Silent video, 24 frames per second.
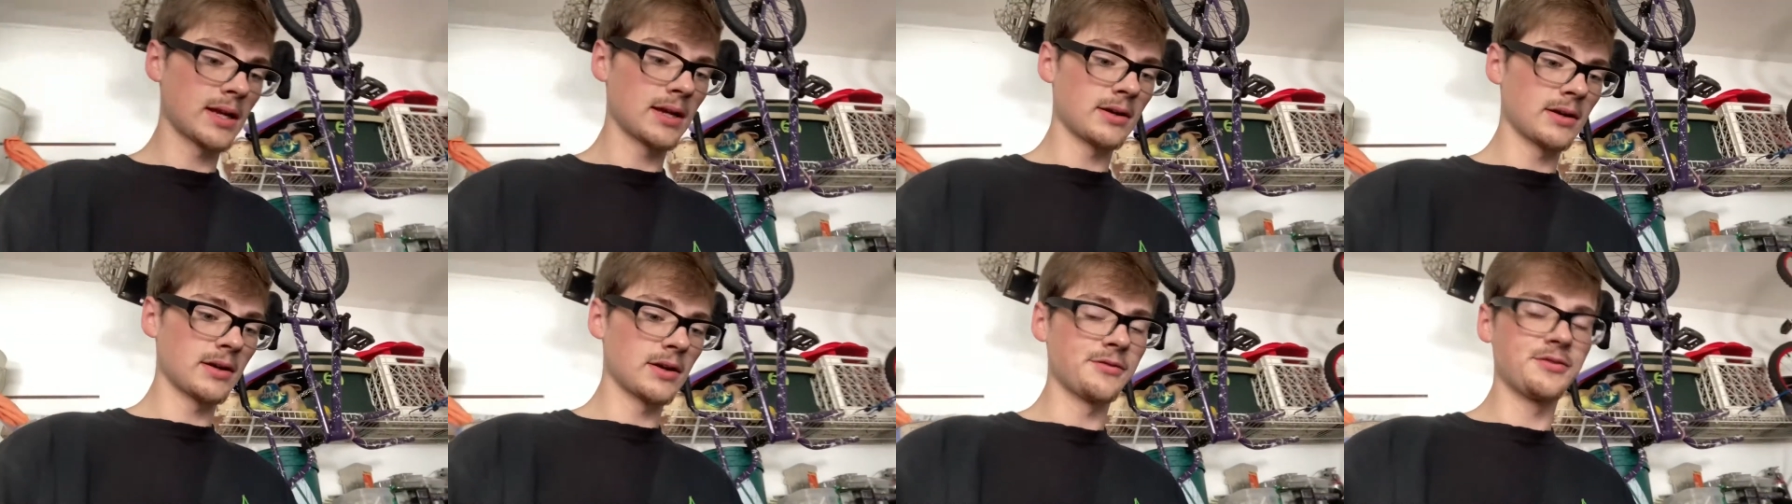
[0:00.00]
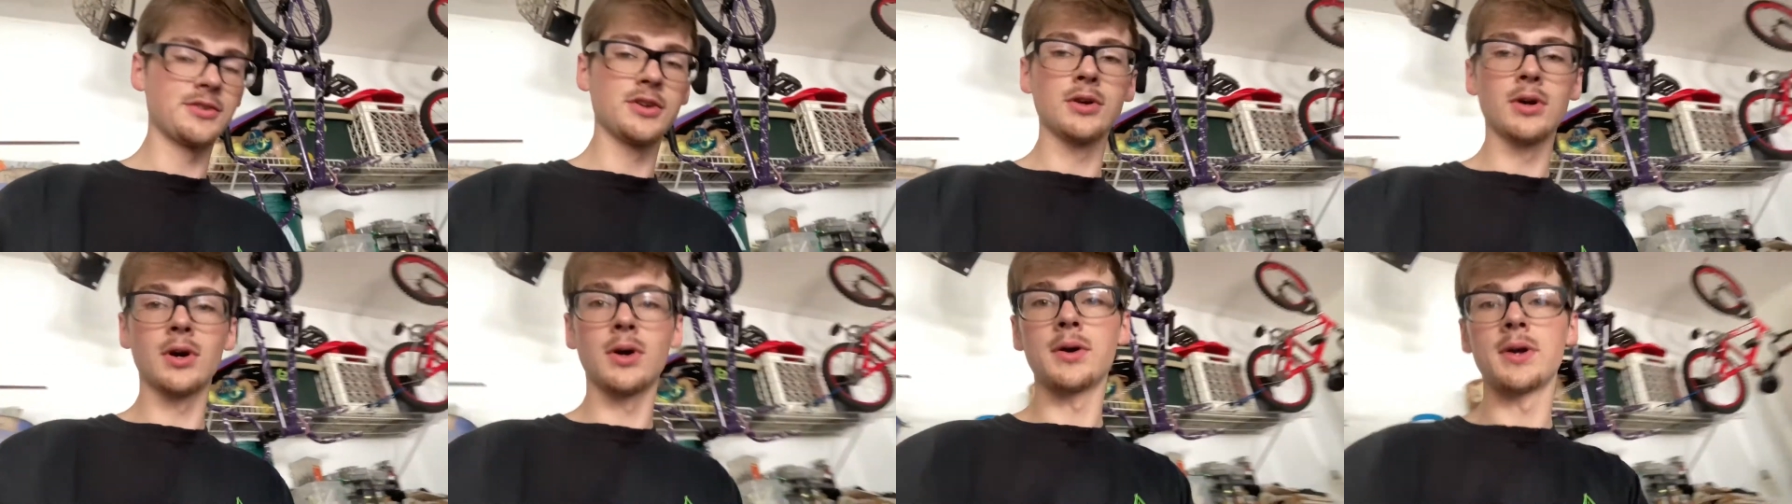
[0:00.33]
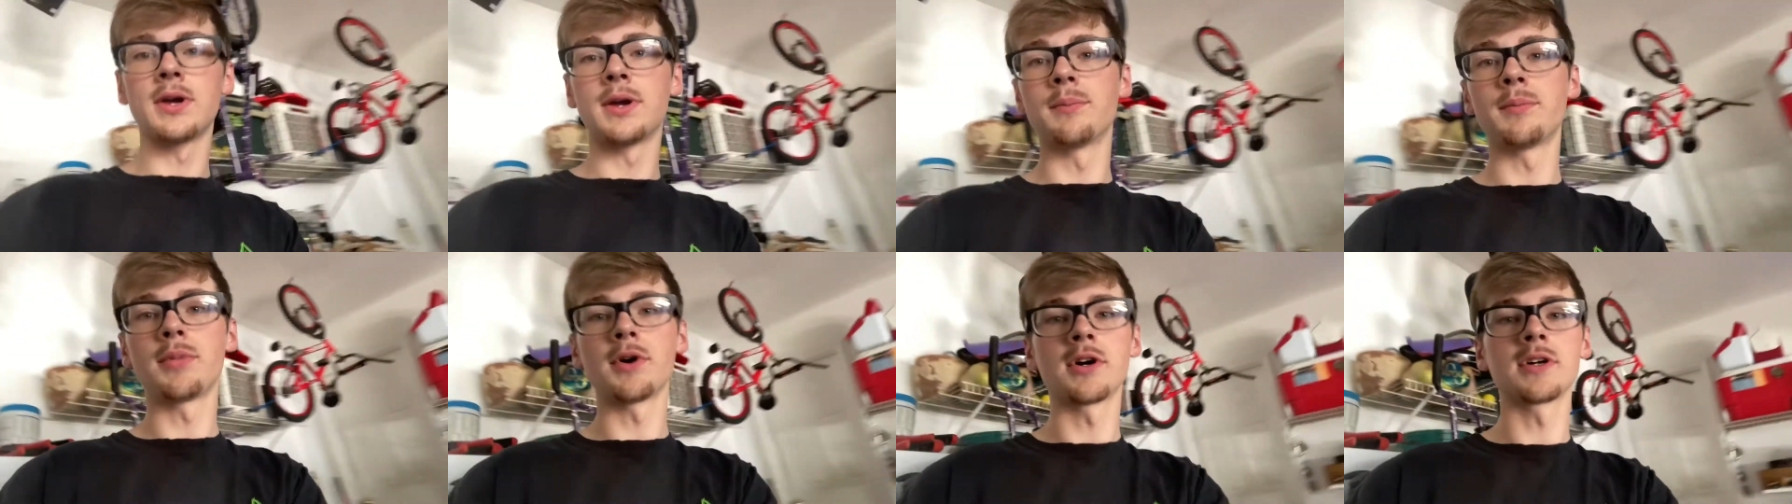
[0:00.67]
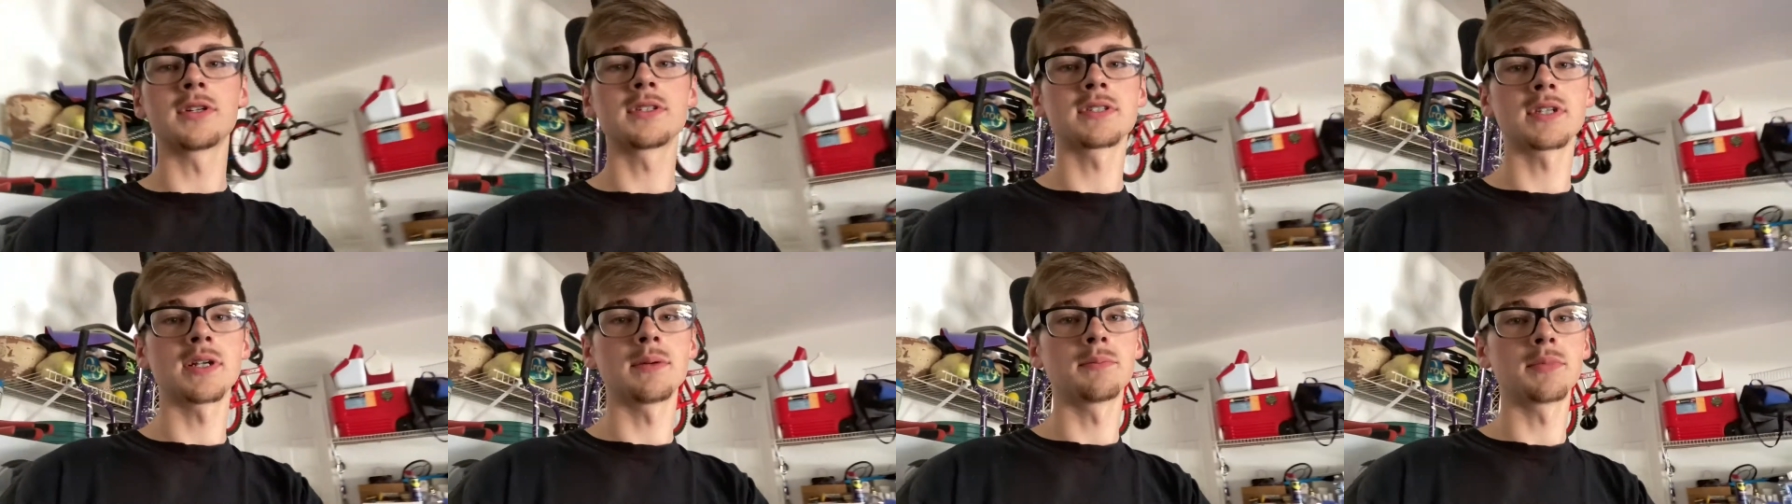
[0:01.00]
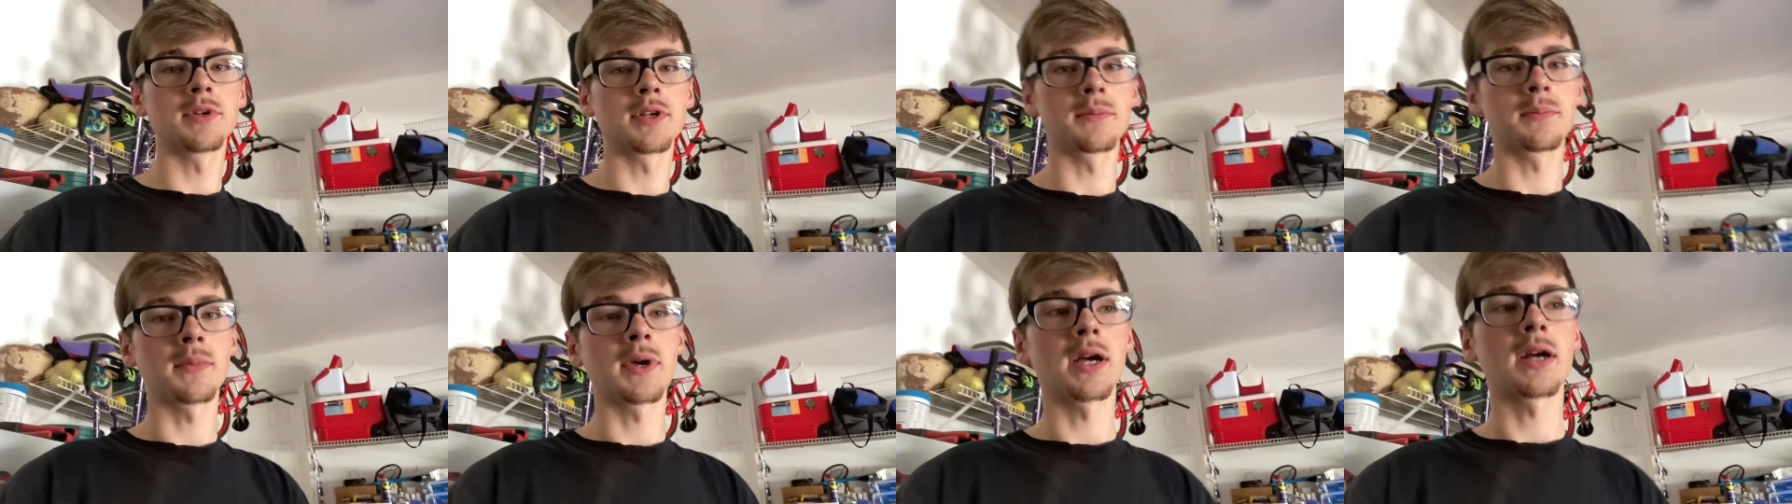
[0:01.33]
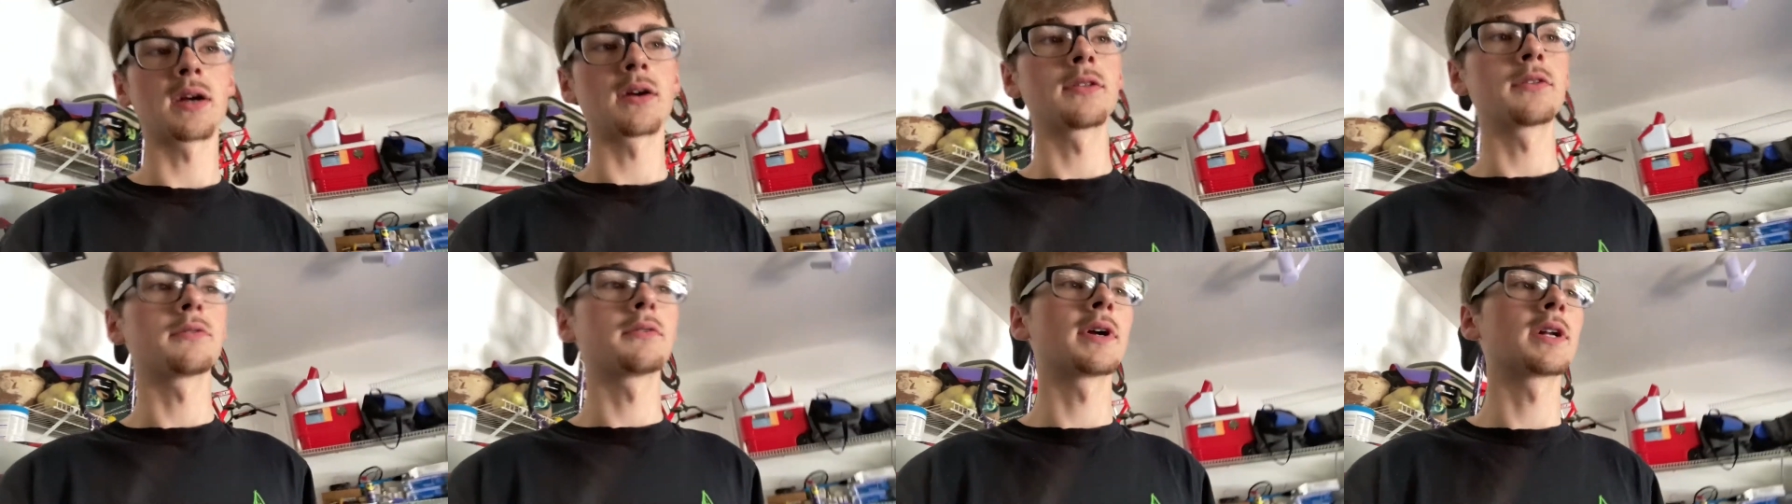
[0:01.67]
a few OEM parts that I'm putting back
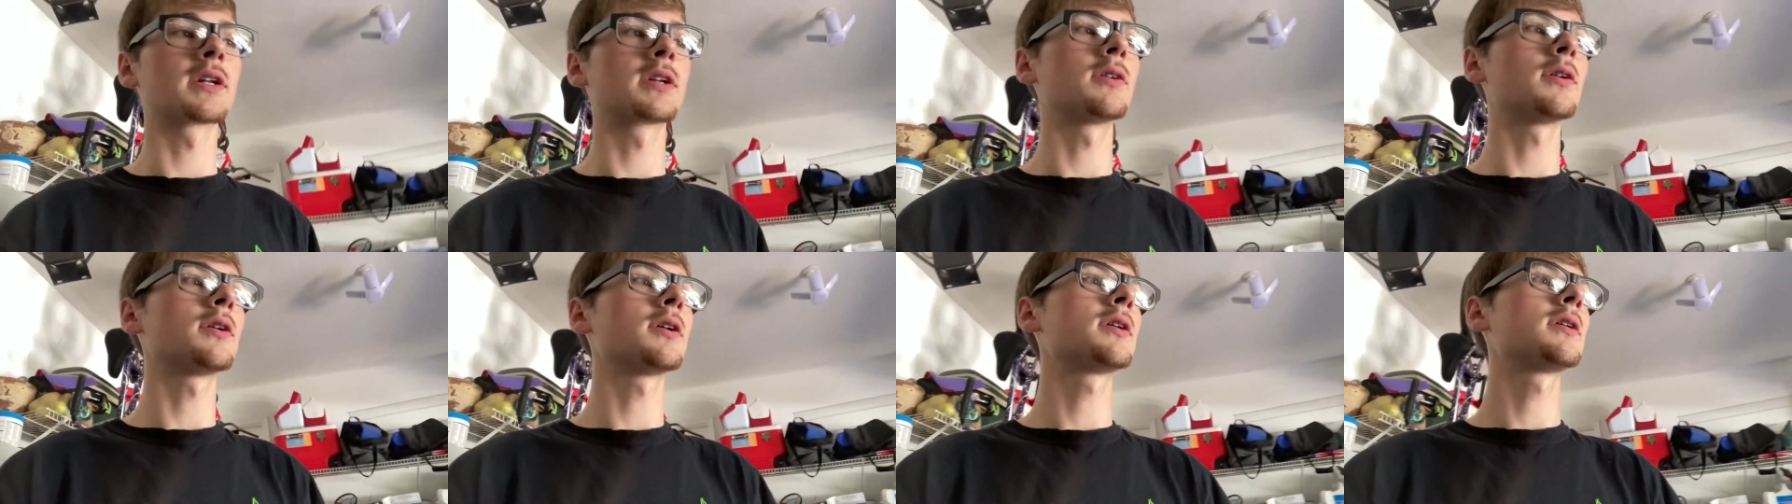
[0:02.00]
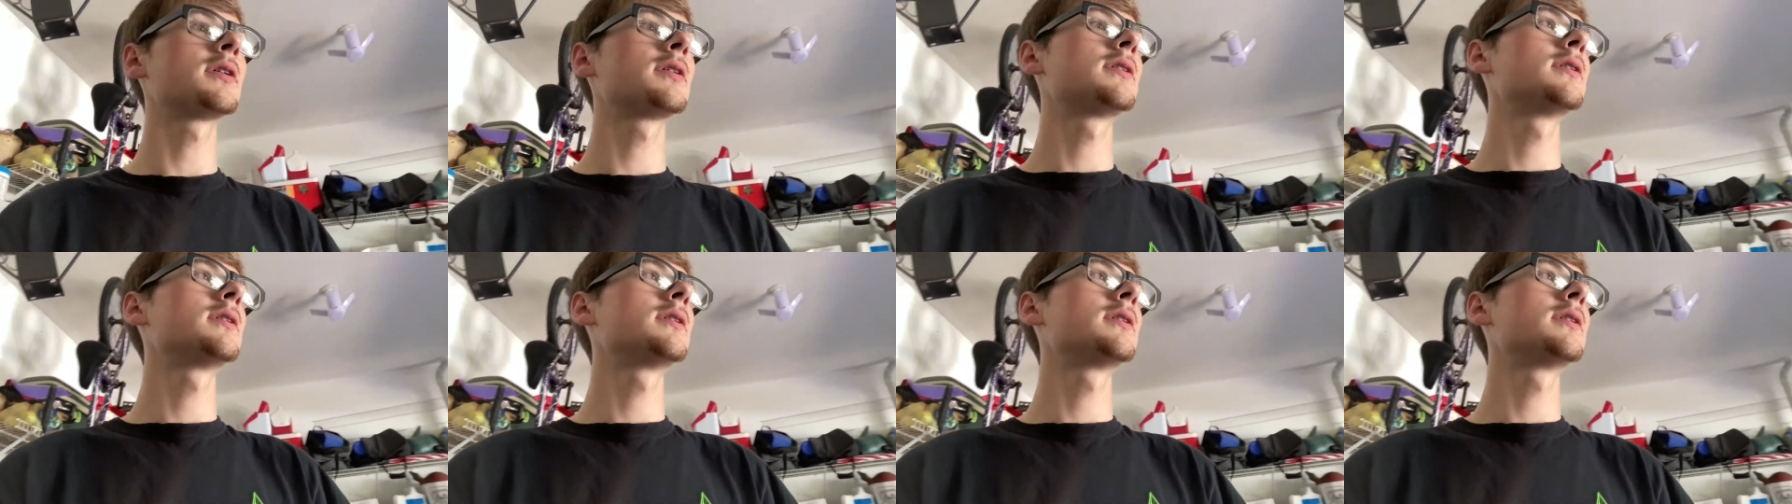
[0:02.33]
on the red car.